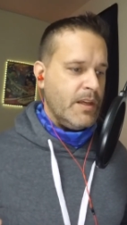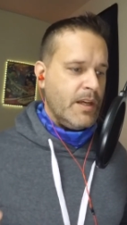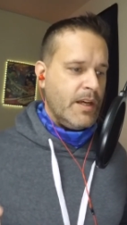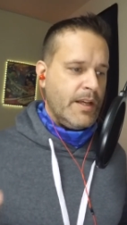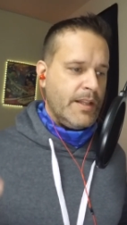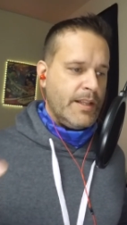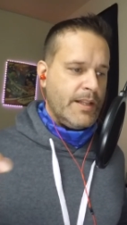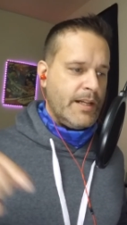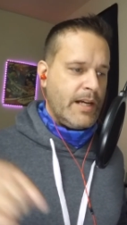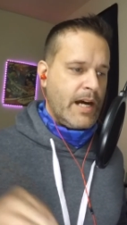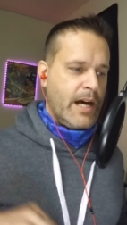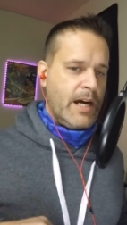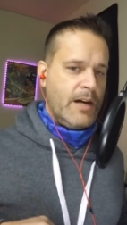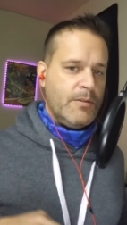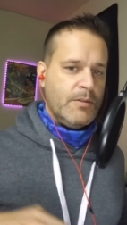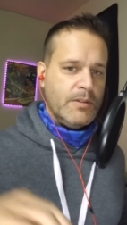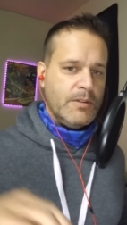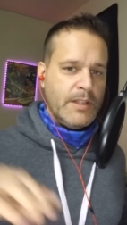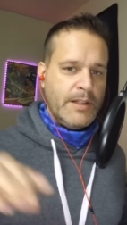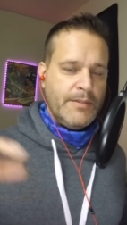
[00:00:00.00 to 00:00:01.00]
and then I
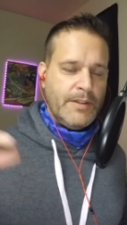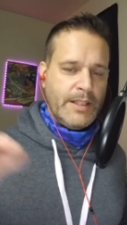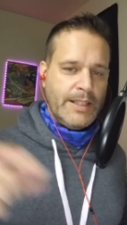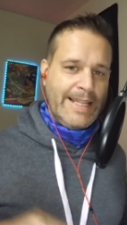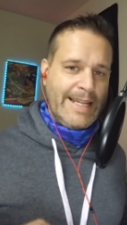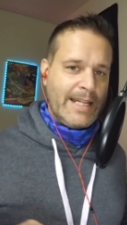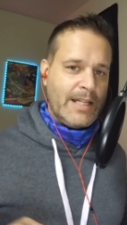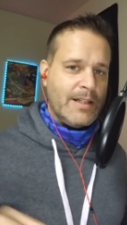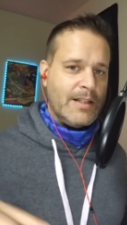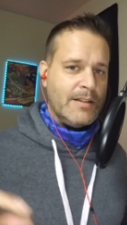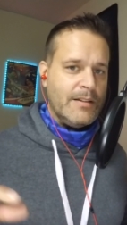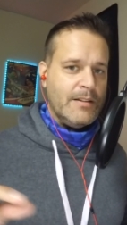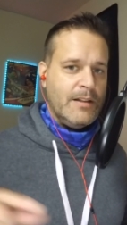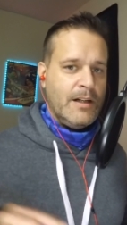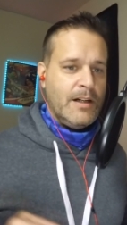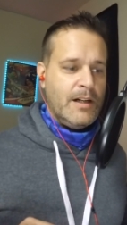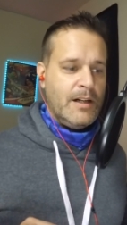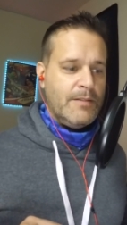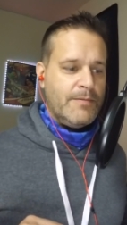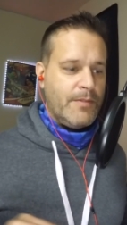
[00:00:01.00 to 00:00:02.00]
will leave a link
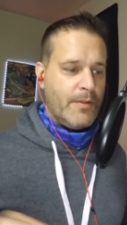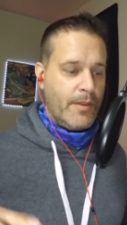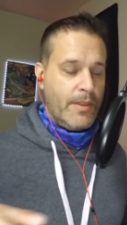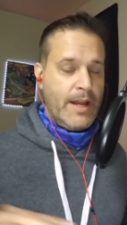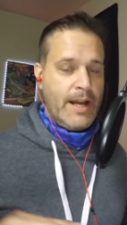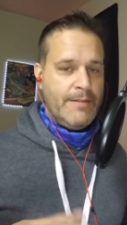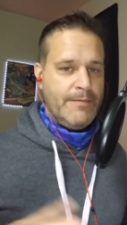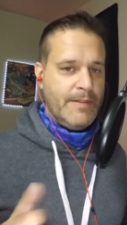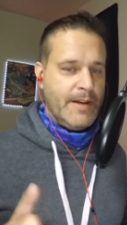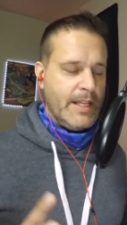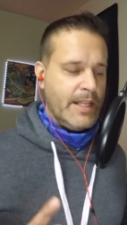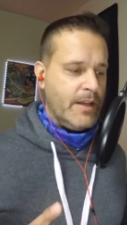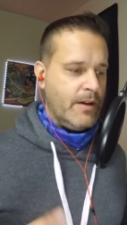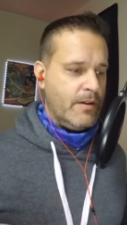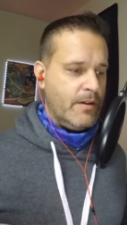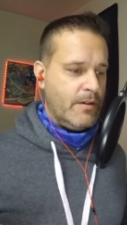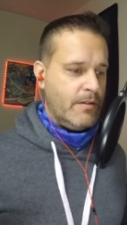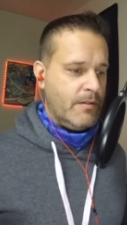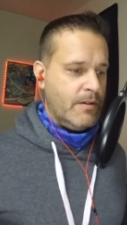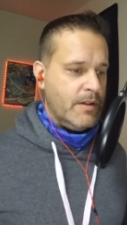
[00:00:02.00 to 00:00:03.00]
for that
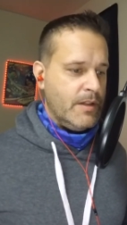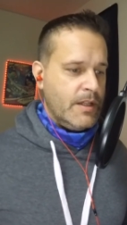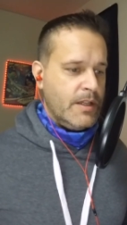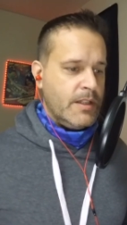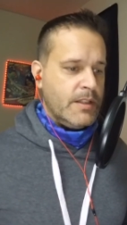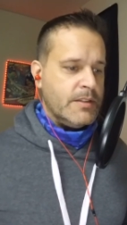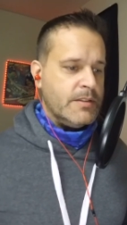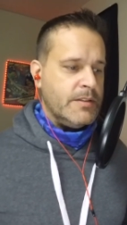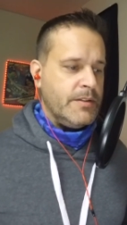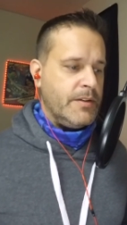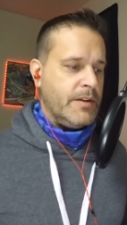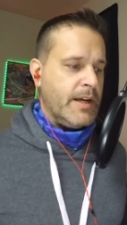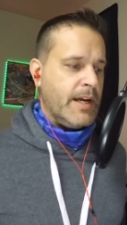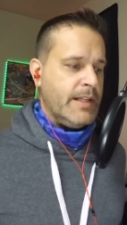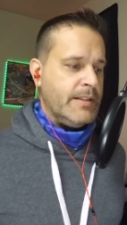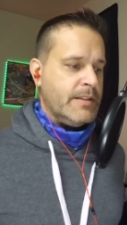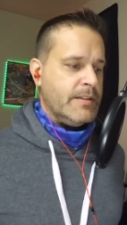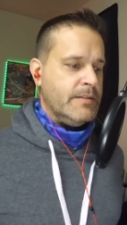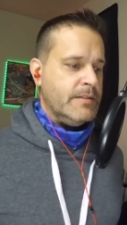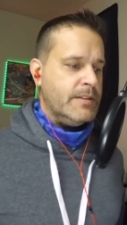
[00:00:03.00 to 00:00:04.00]
video so you
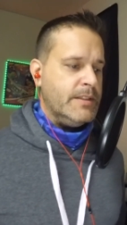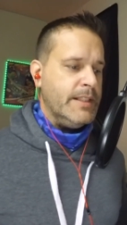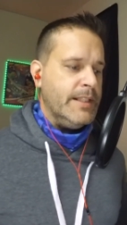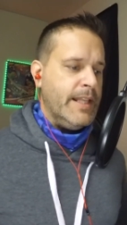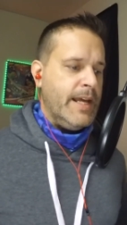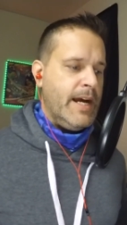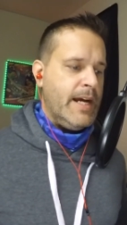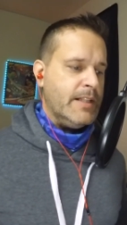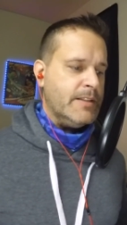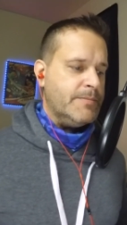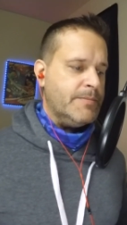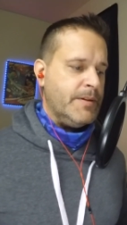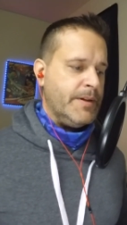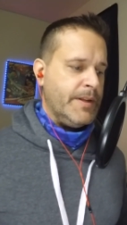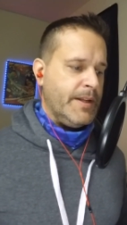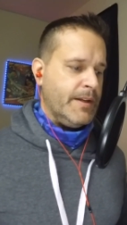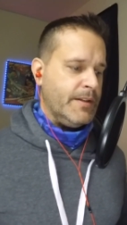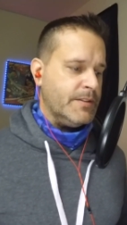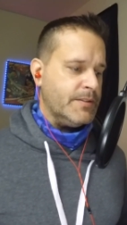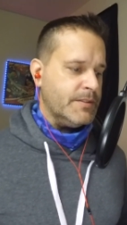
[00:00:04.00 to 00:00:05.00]
guys can see that. It's
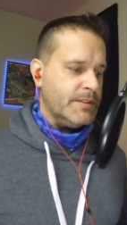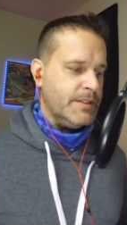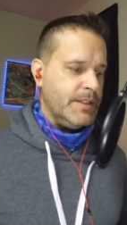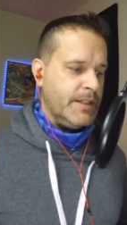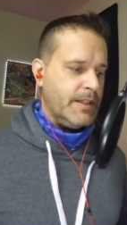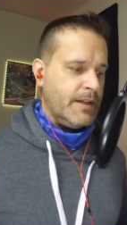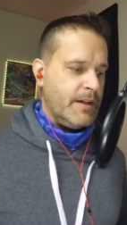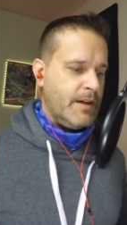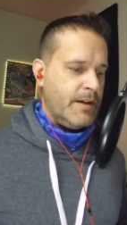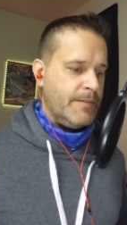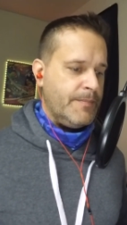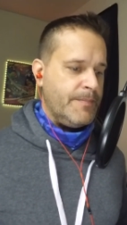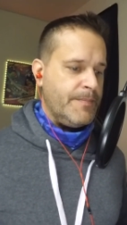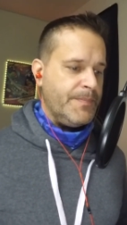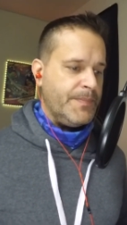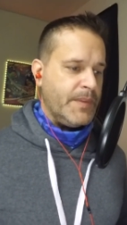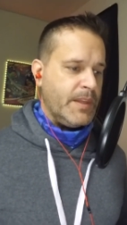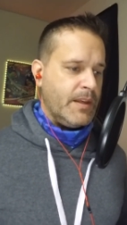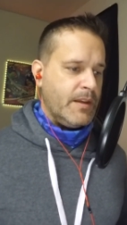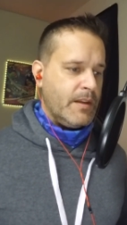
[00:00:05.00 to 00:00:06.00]
pretty interesting on
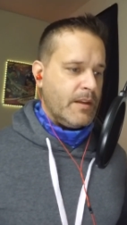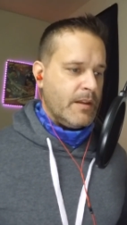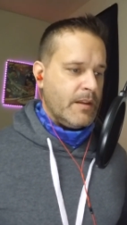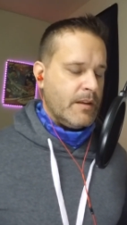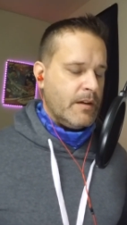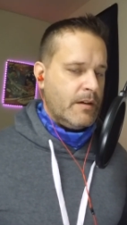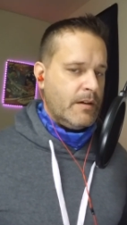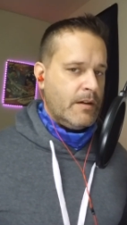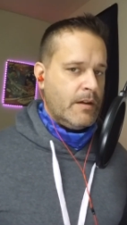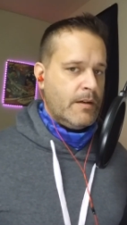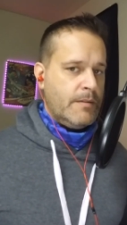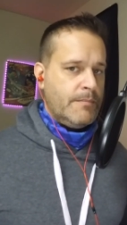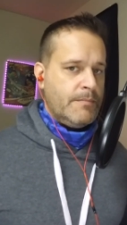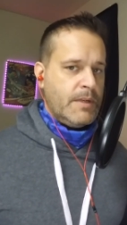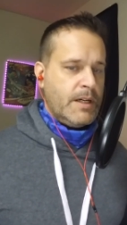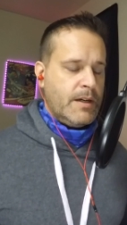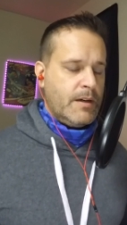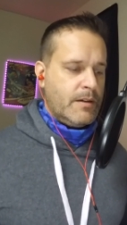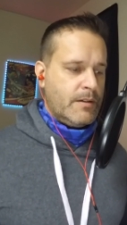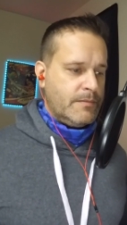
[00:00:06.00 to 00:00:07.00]

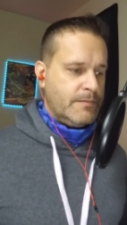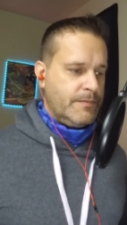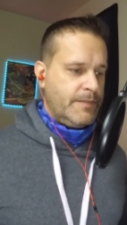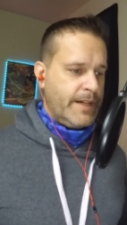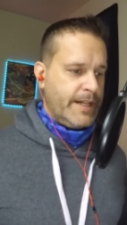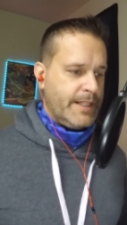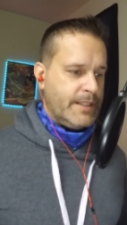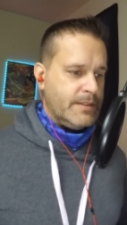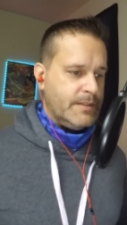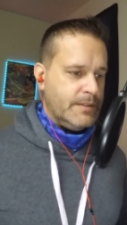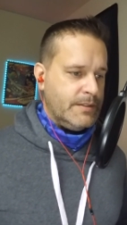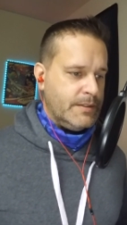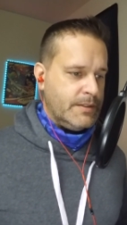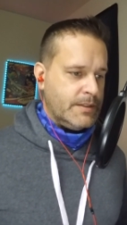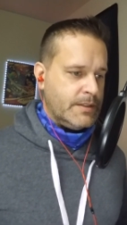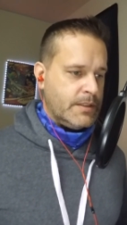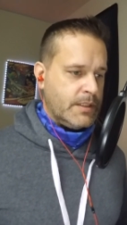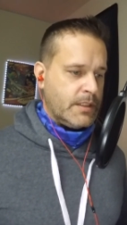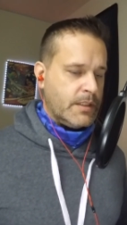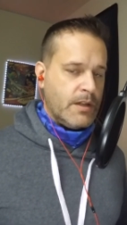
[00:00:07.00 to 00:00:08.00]
how Vegas is
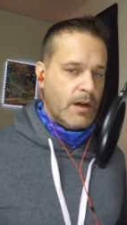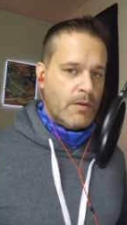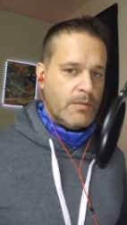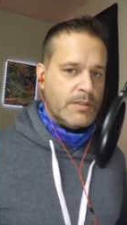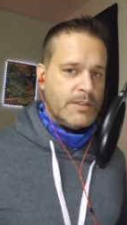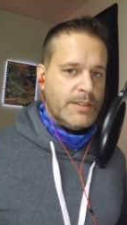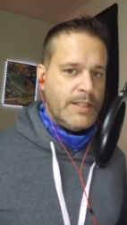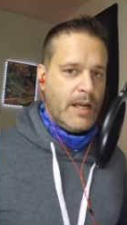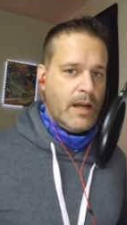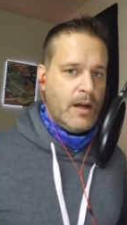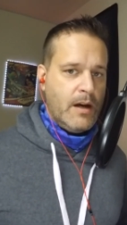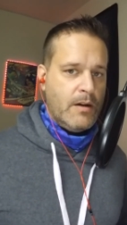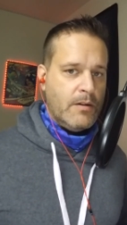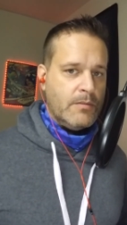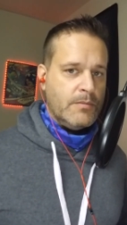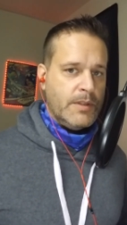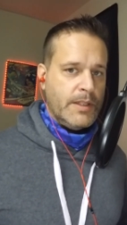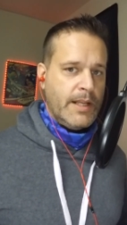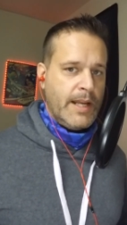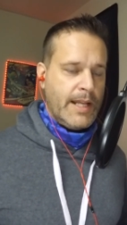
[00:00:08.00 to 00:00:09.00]
just a ghost
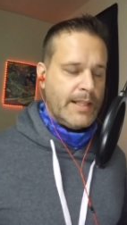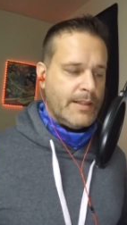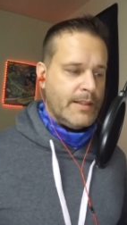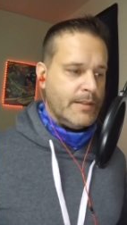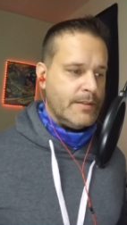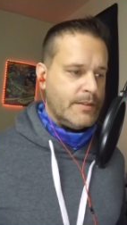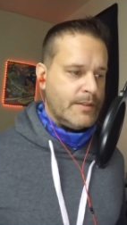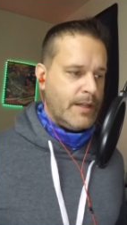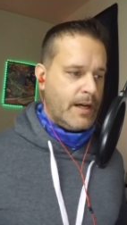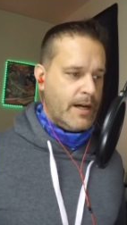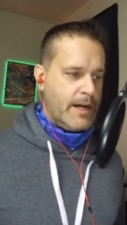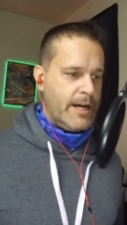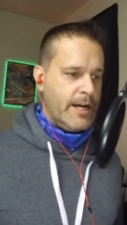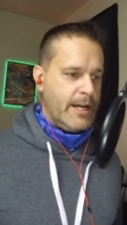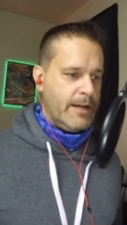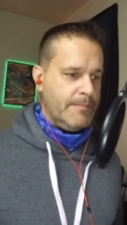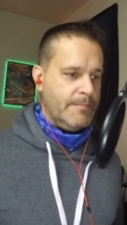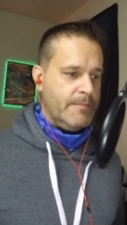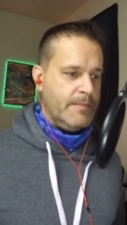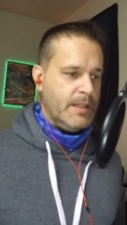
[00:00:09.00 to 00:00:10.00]
town when at this
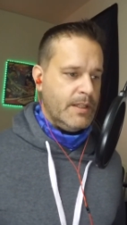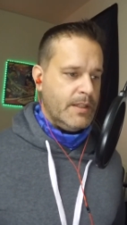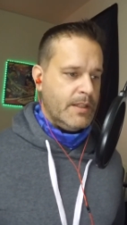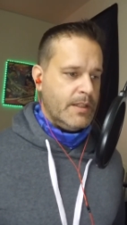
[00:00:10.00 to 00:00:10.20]
time